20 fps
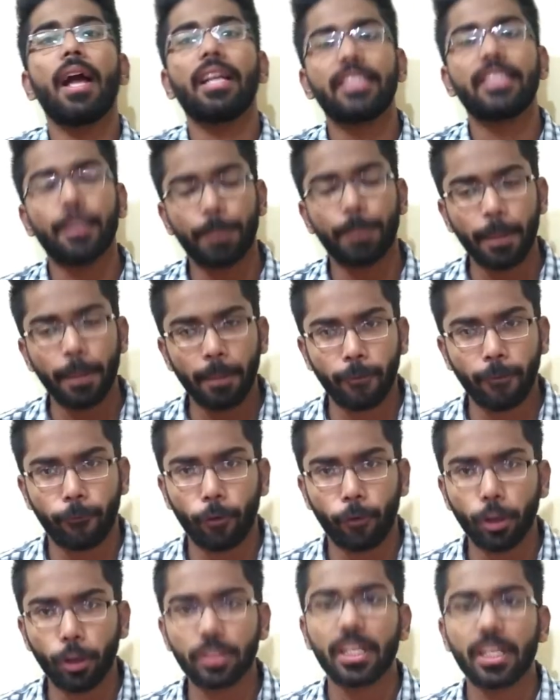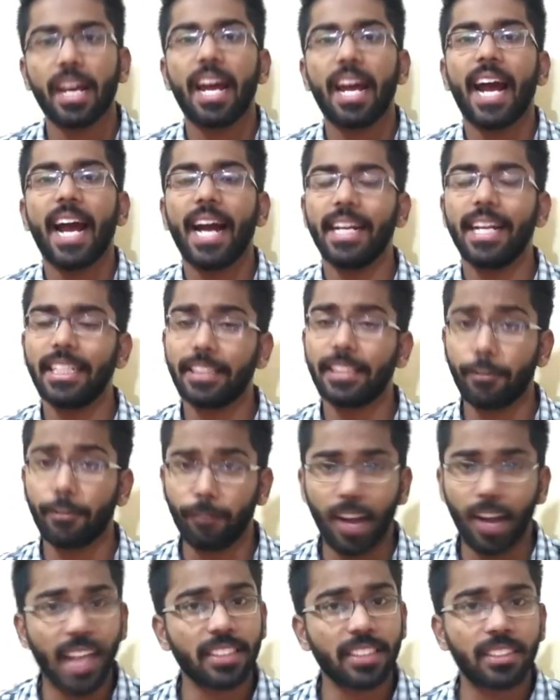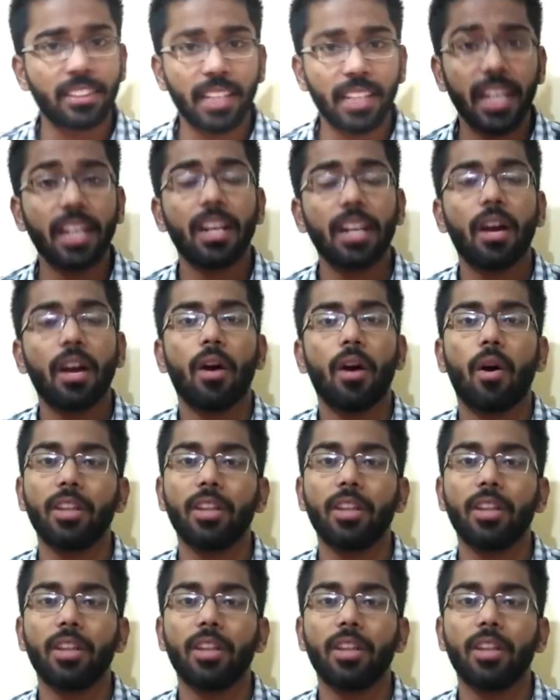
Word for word: September 4th and it's a flash sale